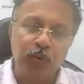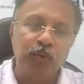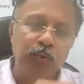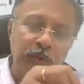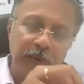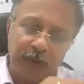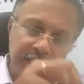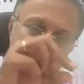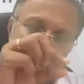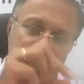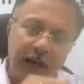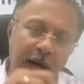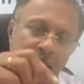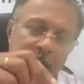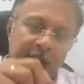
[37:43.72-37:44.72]
through
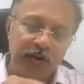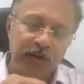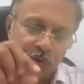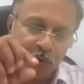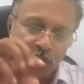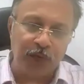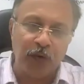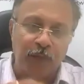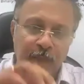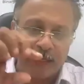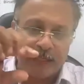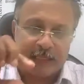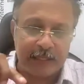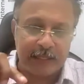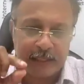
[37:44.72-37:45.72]
the RS Zones
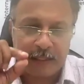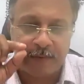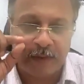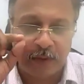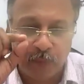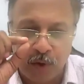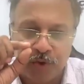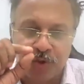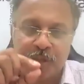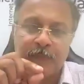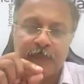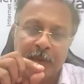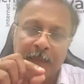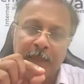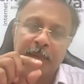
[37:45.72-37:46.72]
4567
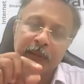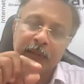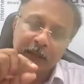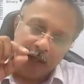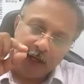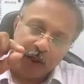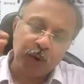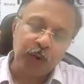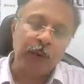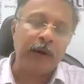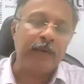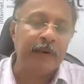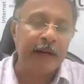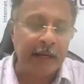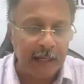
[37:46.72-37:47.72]
WhatsApp number to
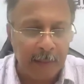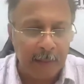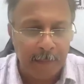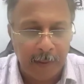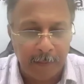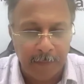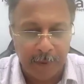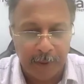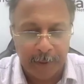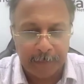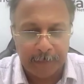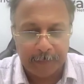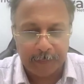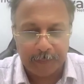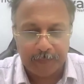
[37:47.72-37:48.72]
every club member.